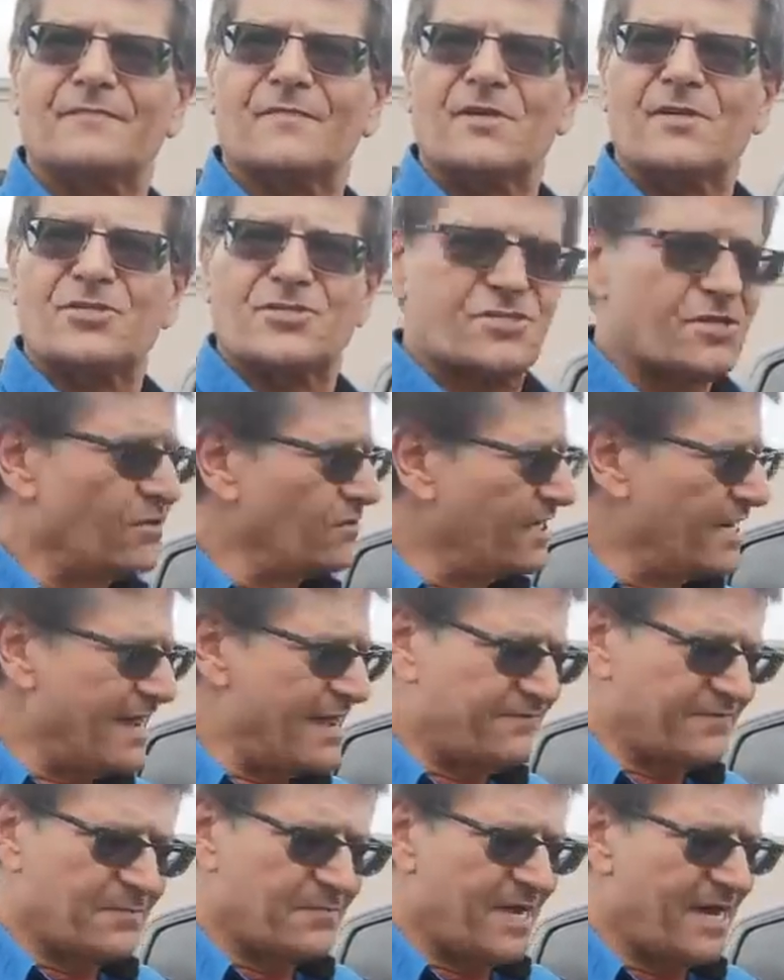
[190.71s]
You're still going to
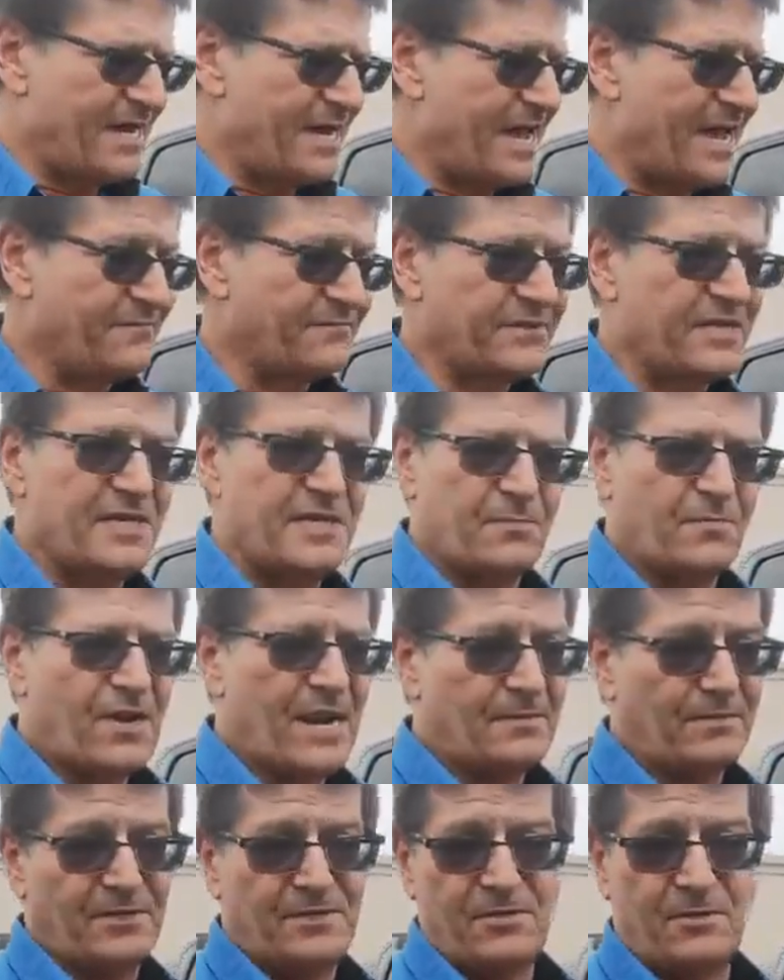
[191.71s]
have to pay a hefty to
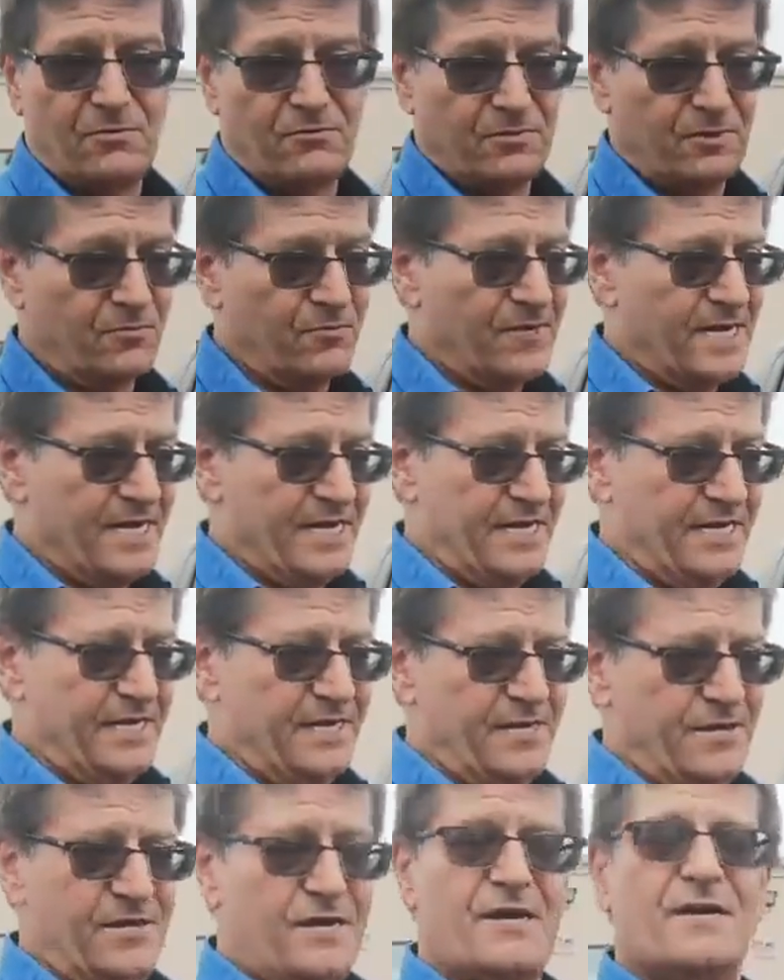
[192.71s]
probably know in a
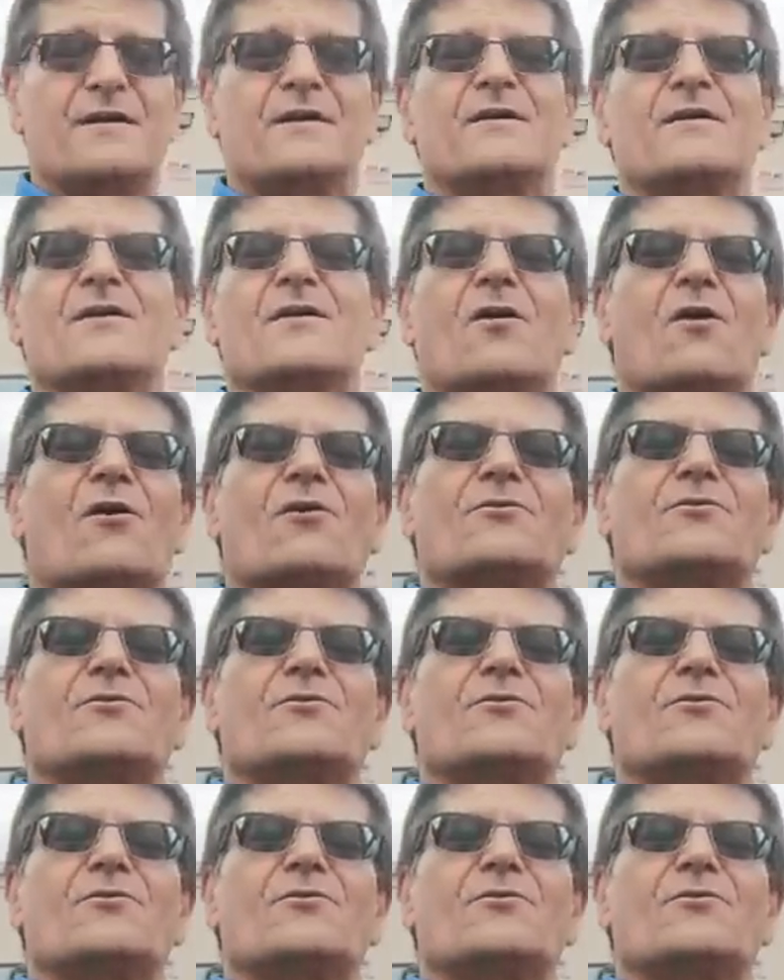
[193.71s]
way our